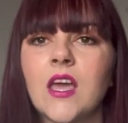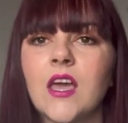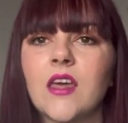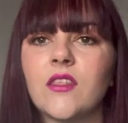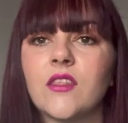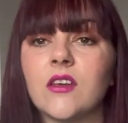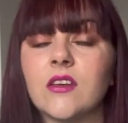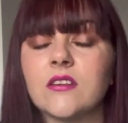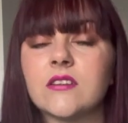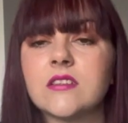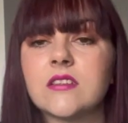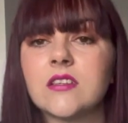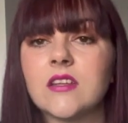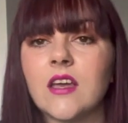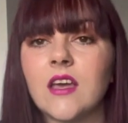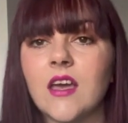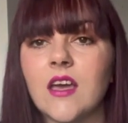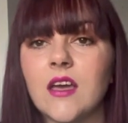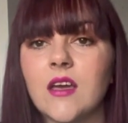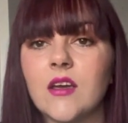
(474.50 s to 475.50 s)
that
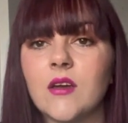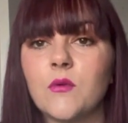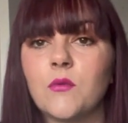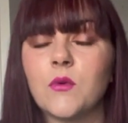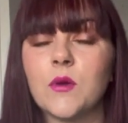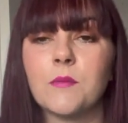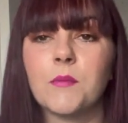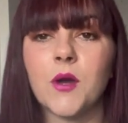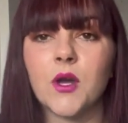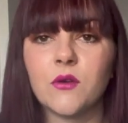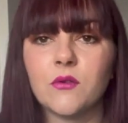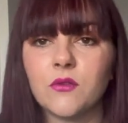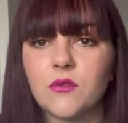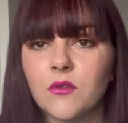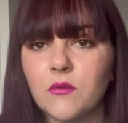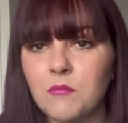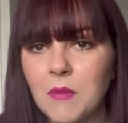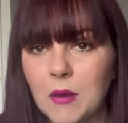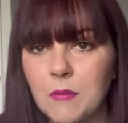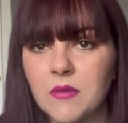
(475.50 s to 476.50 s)
we're both
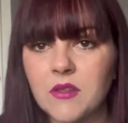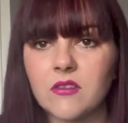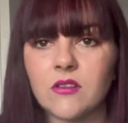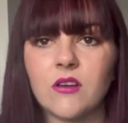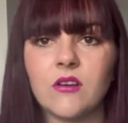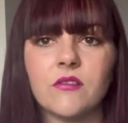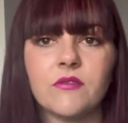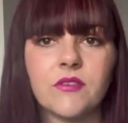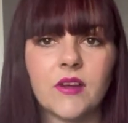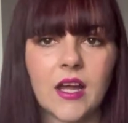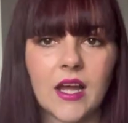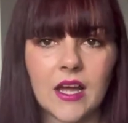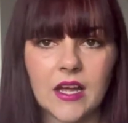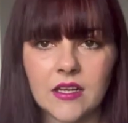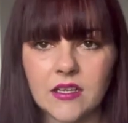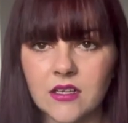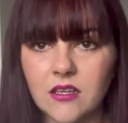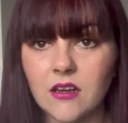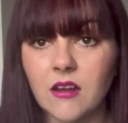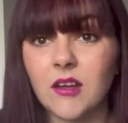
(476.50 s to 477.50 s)
members of,
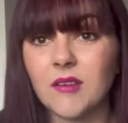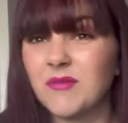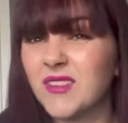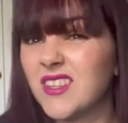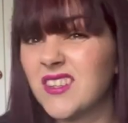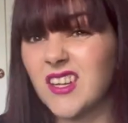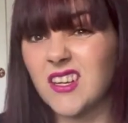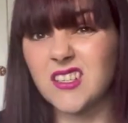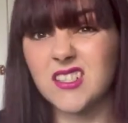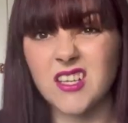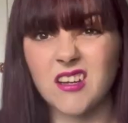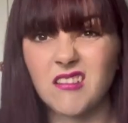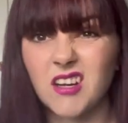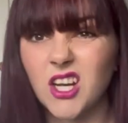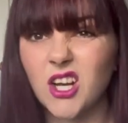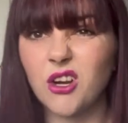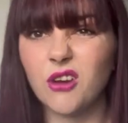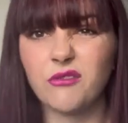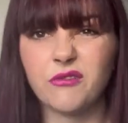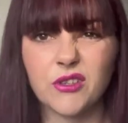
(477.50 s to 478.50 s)
and I'm the secretary
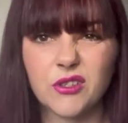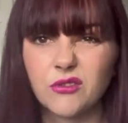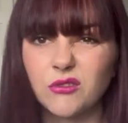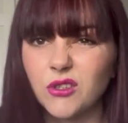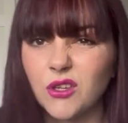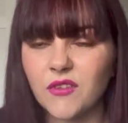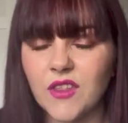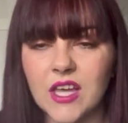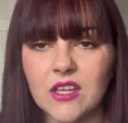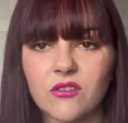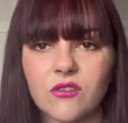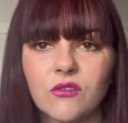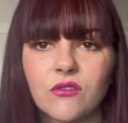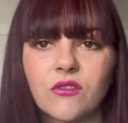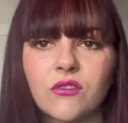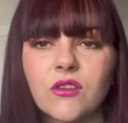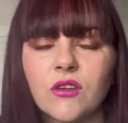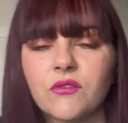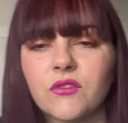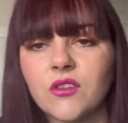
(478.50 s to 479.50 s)
of, and all of that sort of
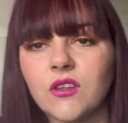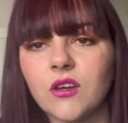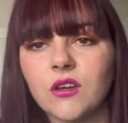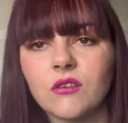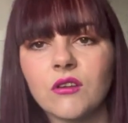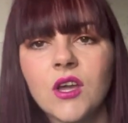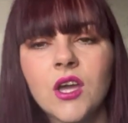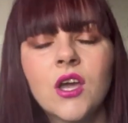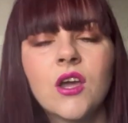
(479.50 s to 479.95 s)
stuff. So